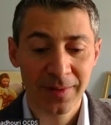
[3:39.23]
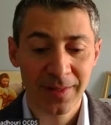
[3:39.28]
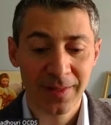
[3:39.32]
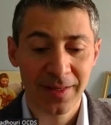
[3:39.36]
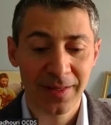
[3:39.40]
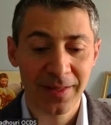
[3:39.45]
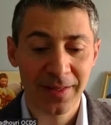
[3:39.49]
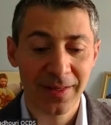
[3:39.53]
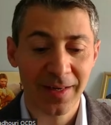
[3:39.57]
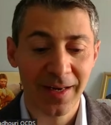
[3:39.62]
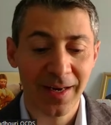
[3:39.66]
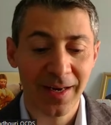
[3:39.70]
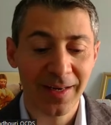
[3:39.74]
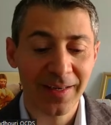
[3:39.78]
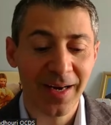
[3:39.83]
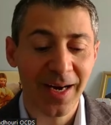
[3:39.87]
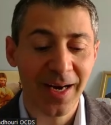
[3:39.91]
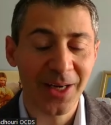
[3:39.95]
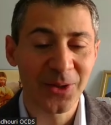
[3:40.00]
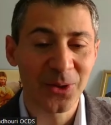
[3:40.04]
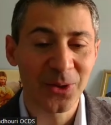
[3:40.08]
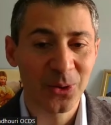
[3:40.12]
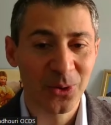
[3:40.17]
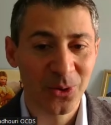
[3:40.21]
uh,
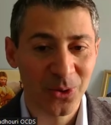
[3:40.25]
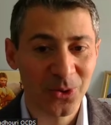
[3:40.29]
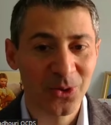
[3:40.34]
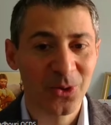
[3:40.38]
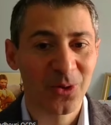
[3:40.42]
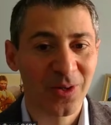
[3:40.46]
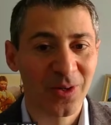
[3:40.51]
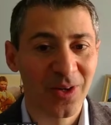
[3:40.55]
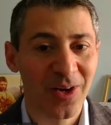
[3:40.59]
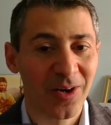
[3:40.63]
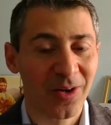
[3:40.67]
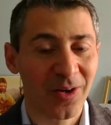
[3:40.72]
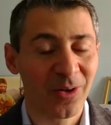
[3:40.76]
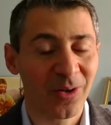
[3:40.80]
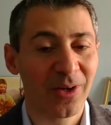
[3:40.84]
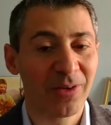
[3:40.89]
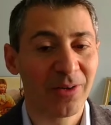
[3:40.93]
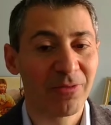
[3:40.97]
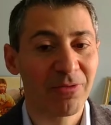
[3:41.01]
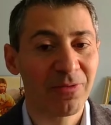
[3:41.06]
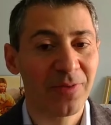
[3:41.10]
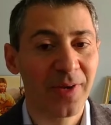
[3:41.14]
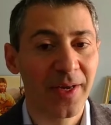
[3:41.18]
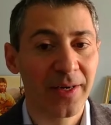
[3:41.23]
I know Dr. Caroline
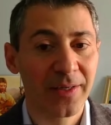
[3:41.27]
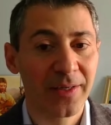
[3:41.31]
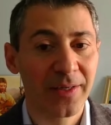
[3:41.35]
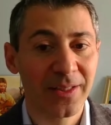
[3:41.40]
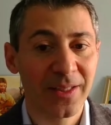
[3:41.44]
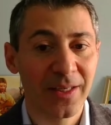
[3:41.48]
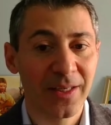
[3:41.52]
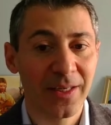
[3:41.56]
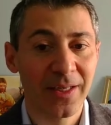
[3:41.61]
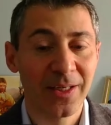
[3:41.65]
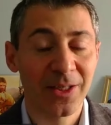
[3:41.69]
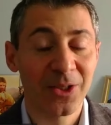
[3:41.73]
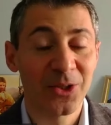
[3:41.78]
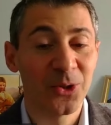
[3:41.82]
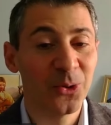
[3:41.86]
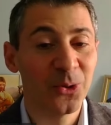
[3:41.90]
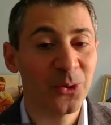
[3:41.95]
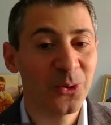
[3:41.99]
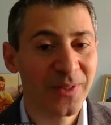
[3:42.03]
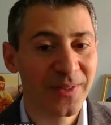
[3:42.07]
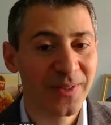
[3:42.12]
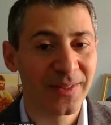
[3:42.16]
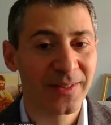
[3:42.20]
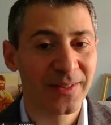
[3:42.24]
Farey uh,
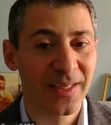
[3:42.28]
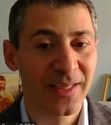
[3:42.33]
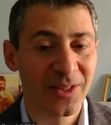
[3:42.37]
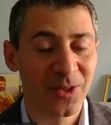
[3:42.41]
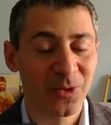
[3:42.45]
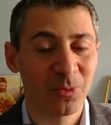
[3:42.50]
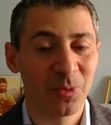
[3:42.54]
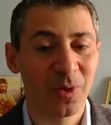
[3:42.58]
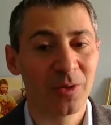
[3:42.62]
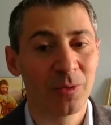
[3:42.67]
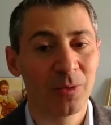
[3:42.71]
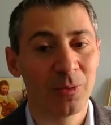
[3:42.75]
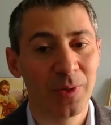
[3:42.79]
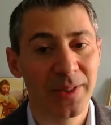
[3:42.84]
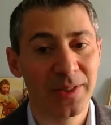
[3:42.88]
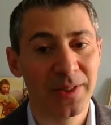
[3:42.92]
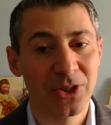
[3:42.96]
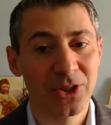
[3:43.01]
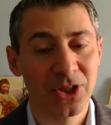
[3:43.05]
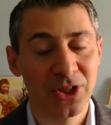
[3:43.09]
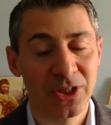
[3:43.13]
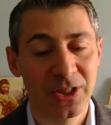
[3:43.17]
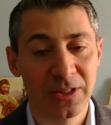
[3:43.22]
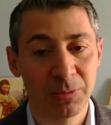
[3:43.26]
used it as well when
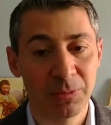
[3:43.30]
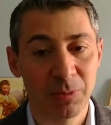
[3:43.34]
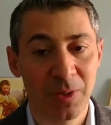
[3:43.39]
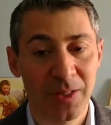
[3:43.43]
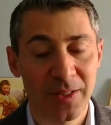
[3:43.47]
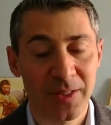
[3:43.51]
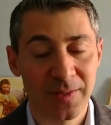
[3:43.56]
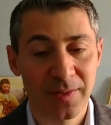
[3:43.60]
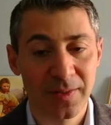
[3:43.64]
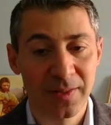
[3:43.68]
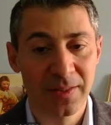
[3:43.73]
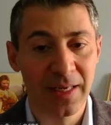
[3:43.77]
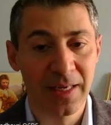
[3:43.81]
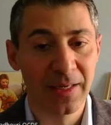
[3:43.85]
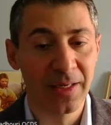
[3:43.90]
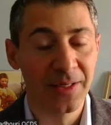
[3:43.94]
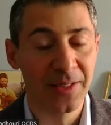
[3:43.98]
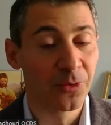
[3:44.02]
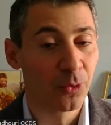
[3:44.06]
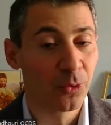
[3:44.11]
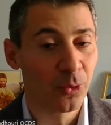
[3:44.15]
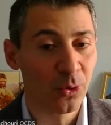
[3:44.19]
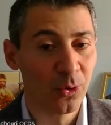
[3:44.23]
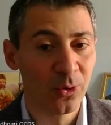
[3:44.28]
she was
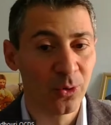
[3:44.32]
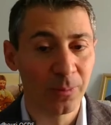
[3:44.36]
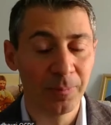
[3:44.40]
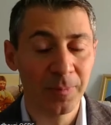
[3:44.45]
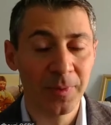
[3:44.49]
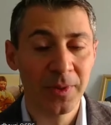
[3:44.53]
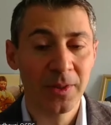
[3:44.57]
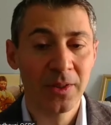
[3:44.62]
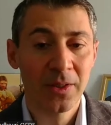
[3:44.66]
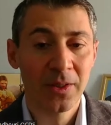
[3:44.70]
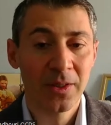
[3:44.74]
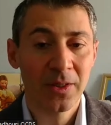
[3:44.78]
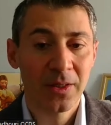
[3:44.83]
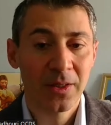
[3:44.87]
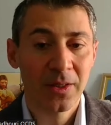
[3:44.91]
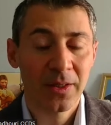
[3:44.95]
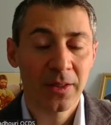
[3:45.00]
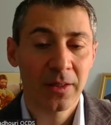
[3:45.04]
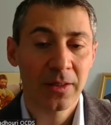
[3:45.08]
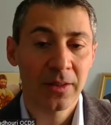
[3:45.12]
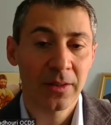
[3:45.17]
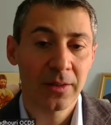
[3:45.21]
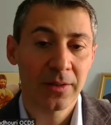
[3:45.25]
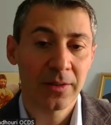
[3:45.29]
in Rome.
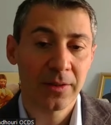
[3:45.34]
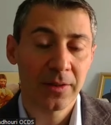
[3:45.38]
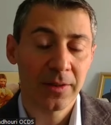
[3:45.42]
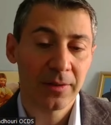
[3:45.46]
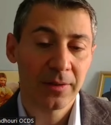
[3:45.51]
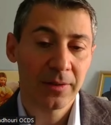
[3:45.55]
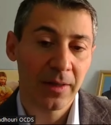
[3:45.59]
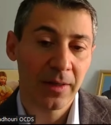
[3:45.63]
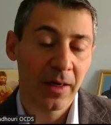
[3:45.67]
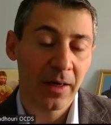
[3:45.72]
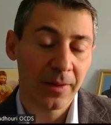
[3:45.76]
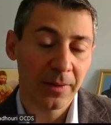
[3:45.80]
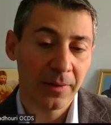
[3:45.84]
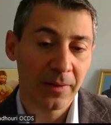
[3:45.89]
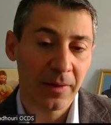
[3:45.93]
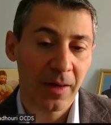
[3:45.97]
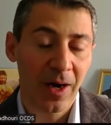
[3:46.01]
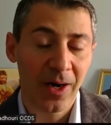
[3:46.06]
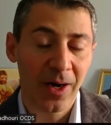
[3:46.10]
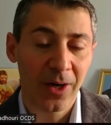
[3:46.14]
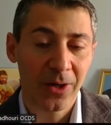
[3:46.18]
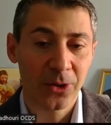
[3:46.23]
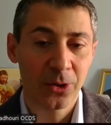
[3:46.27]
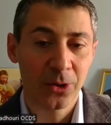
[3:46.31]
Uh,
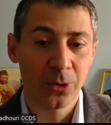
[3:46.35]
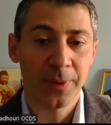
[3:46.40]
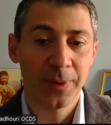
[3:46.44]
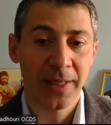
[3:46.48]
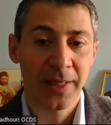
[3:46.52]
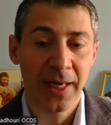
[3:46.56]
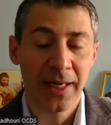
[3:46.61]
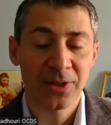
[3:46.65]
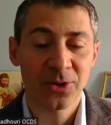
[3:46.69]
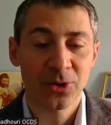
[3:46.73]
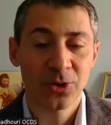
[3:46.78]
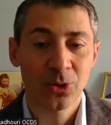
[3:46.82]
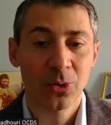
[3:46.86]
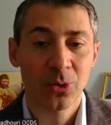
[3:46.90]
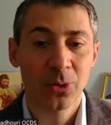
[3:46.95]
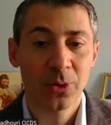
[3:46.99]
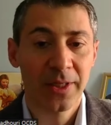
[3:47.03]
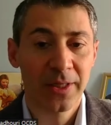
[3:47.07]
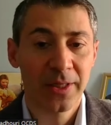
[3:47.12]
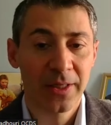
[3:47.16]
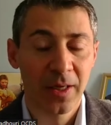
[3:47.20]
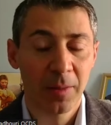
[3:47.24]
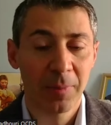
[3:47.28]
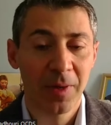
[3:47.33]
arguing and
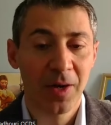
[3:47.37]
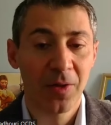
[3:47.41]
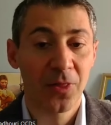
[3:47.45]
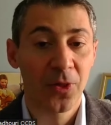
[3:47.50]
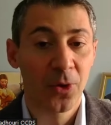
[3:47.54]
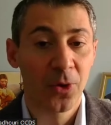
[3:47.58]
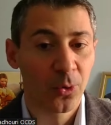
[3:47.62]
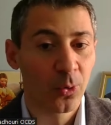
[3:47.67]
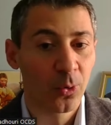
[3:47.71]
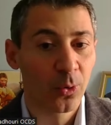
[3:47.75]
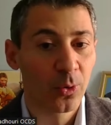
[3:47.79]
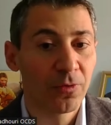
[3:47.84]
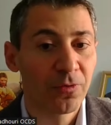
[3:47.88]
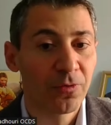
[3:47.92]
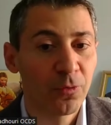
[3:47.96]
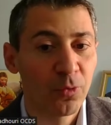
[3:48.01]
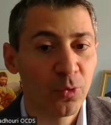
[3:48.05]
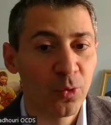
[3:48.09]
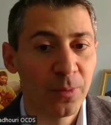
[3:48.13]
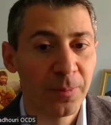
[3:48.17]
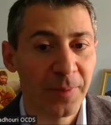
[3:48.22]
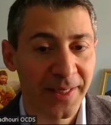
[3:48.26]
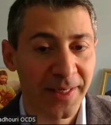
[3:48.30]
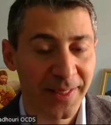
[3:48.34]
talking about the role of
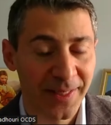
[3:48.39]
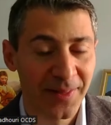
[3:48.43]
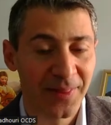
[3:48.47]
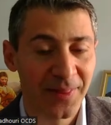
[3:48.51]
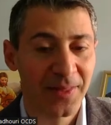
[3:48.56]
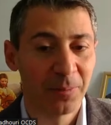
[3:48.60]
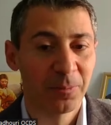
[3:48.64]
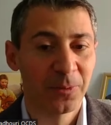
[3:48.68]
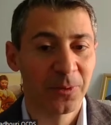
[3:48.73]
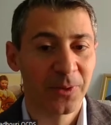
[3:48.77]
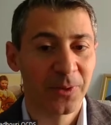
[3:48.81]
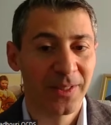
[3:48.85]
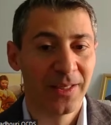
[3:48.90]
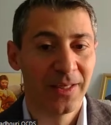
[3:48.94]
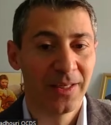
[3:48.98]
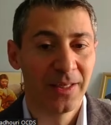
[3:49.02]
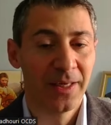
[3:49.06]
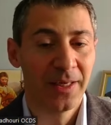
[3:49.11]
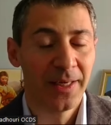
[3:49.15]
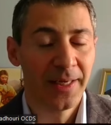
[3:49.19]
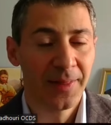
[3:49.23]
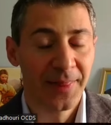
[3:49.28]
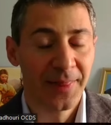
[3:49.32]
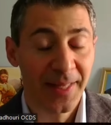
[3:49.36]
women in the pre, uh,
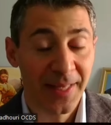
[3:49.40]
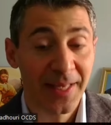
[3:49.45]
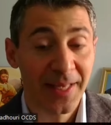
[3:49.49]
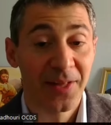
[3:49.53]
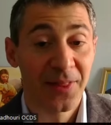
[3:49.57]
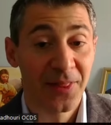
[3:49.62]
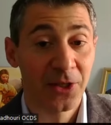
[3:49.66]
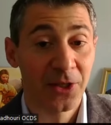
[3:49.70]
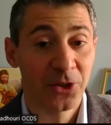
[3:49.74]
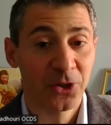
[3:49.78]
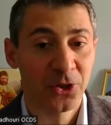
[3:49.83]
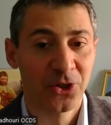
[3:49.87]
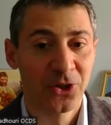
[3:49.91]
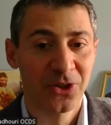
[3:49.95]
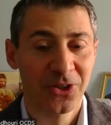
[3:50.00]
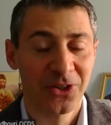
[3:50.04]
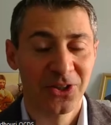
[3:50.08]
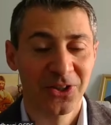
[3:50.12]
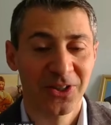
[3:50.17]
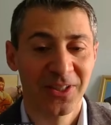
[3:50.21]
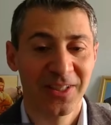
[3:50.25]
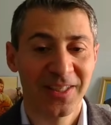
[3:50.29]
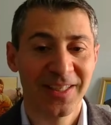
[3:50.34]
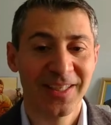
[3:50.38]
in the in the
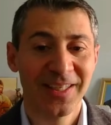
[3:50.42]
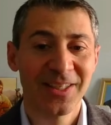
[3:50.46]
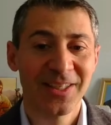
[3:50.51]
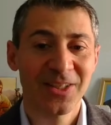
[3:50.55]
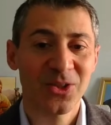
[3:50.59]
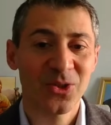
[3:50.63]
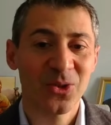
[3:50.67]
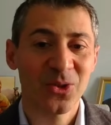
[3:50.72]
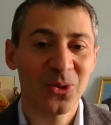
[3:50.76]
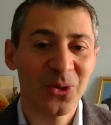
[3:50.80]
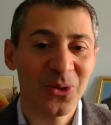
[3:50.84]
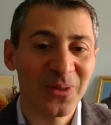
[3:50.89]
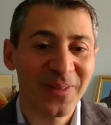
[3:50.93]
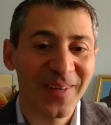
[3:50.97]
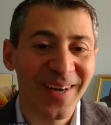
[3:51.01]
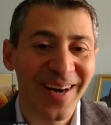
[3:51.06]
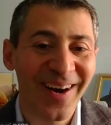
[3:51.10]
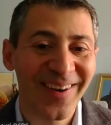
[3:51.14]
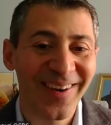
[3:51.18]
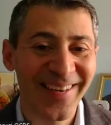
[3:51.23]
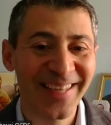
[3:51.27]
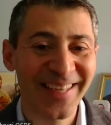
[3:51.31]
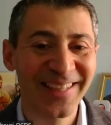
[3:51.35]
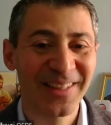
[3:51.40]
church so
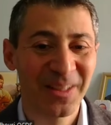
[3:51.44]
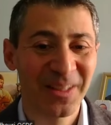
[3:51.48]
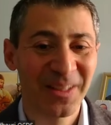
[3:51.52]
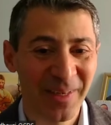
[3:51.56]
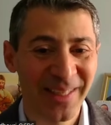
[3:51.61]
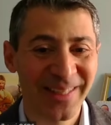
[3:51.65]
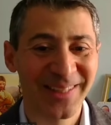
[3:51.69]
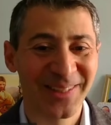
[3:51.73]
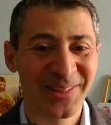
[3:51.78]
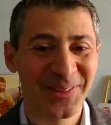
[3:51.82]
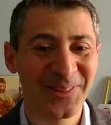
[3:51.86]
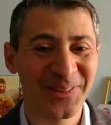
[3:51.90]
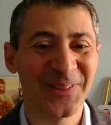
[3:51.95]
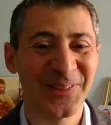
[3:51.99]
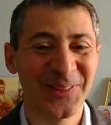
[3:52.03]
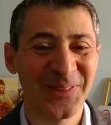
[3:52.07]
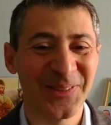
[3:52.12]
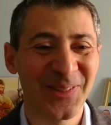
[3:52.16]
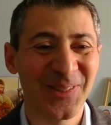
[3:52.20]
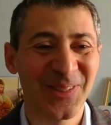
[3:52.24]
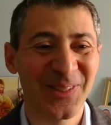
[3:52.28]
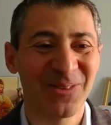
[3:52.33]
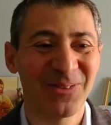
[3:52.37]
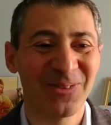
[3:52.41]
Lady already made good
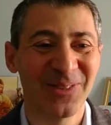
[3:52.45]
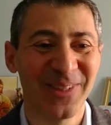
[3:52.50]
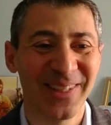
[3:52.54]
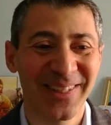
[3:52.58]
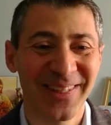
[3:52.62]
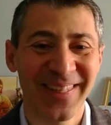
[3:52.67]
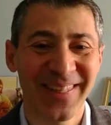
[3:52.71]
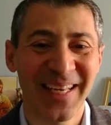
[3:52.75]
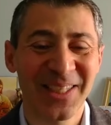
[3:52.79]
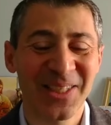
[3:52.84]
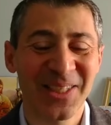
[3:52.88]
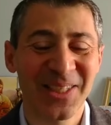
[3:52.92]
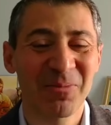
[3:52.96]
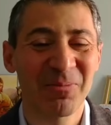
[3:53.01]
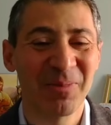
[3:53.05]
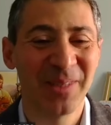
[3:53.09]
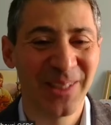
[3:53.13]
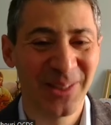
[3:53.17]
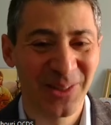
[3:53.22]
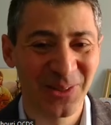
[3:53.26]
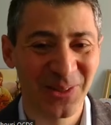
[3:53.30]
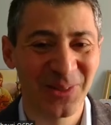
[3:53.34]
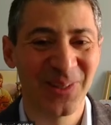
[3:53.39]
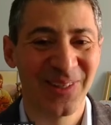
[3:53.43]
use of it. Thanks.
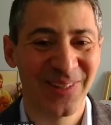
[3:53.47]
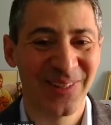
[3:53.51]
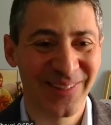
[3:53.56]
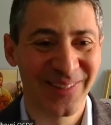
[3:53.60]
Yes.